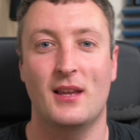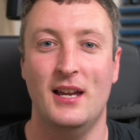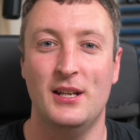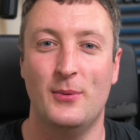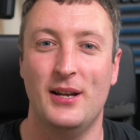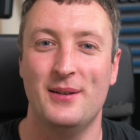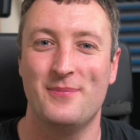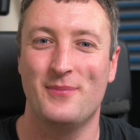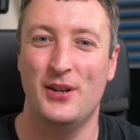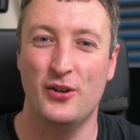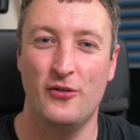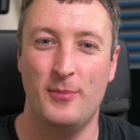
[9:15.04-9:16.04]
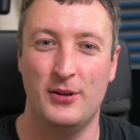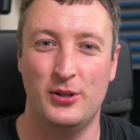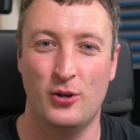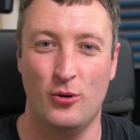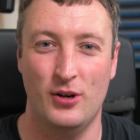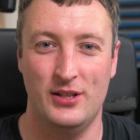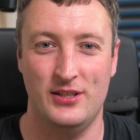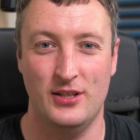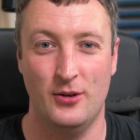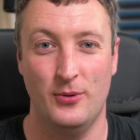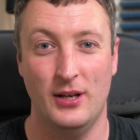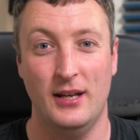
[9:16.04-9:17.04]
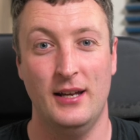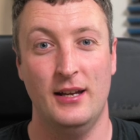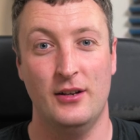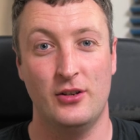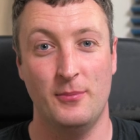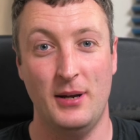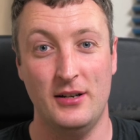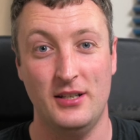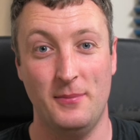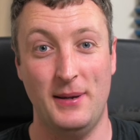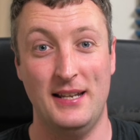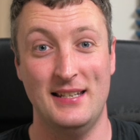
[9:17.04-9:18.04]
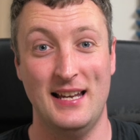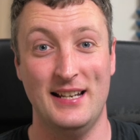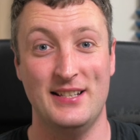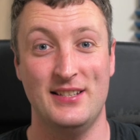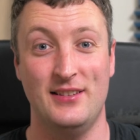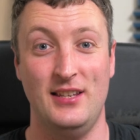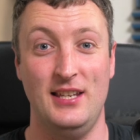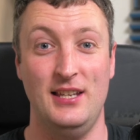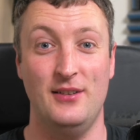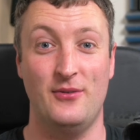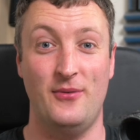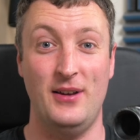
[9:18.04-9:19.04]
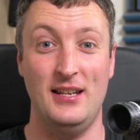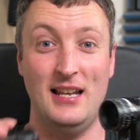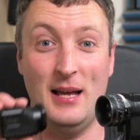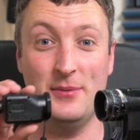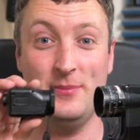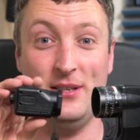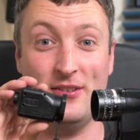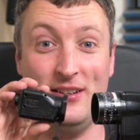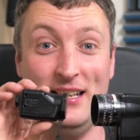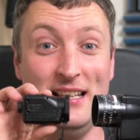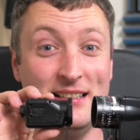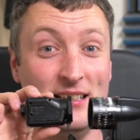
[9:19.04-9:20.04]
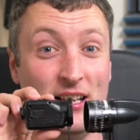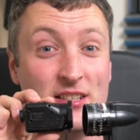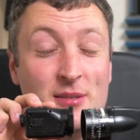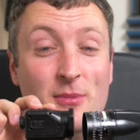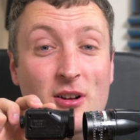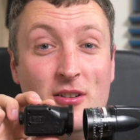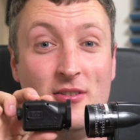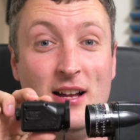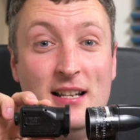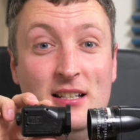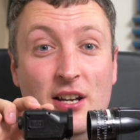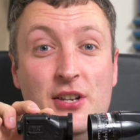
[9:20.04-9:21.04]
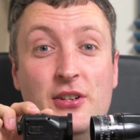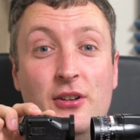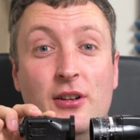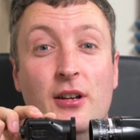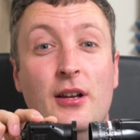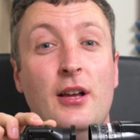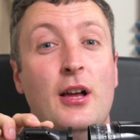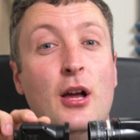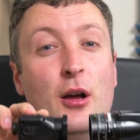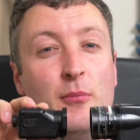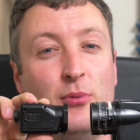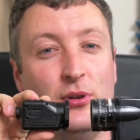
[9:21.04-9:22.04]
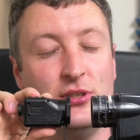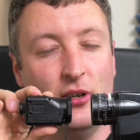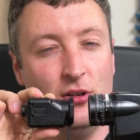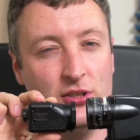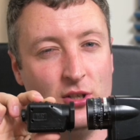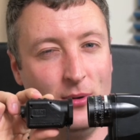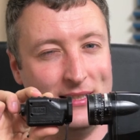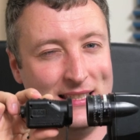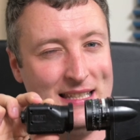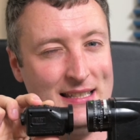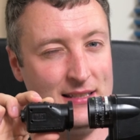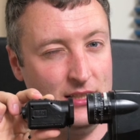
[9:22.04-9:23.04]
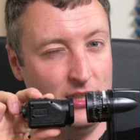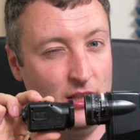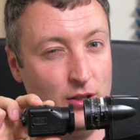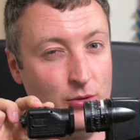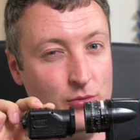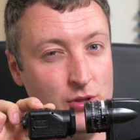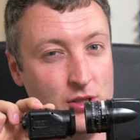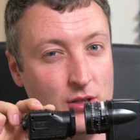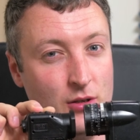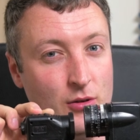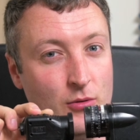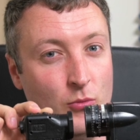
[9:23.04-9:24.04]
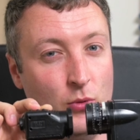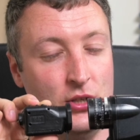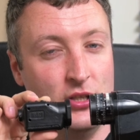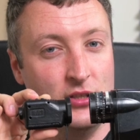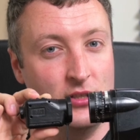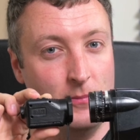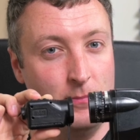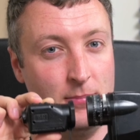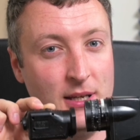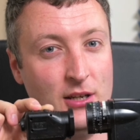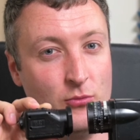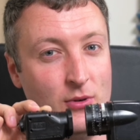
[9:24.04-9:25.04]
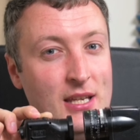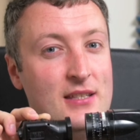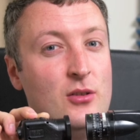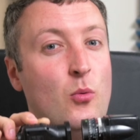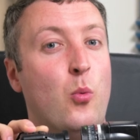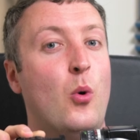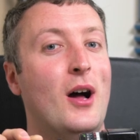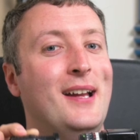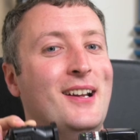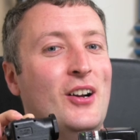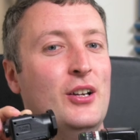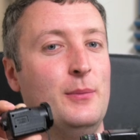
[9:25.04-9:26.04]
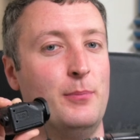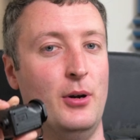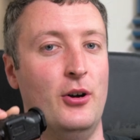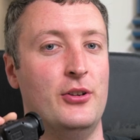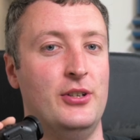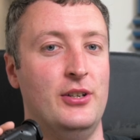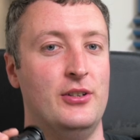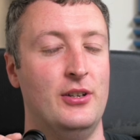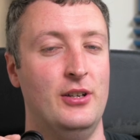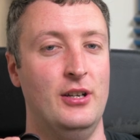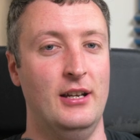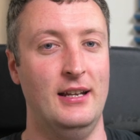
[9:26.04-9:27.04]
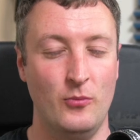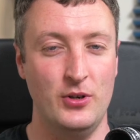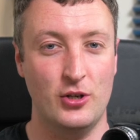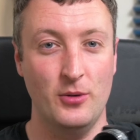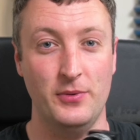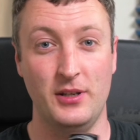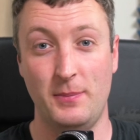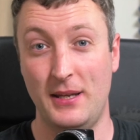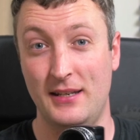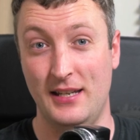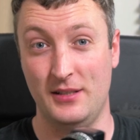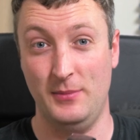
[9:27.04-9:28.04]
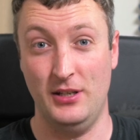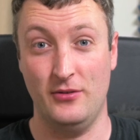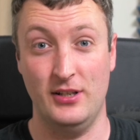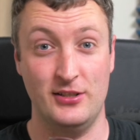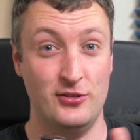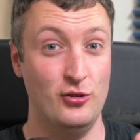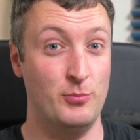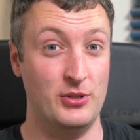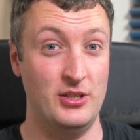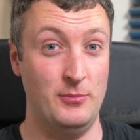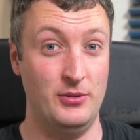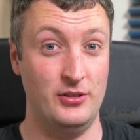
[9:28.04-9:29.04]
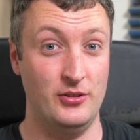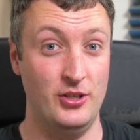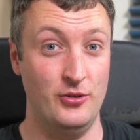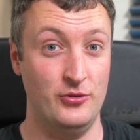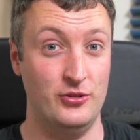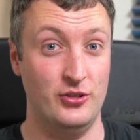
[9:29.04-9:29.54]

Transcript: Anyway, enough about the course. So compared to the Pentax, the Reveni Labs meter is a lot smaller and lighter, but it's also as easy to use, which is the big reason why I bought it. When it comes to the Pentax meter, it's super simple to use.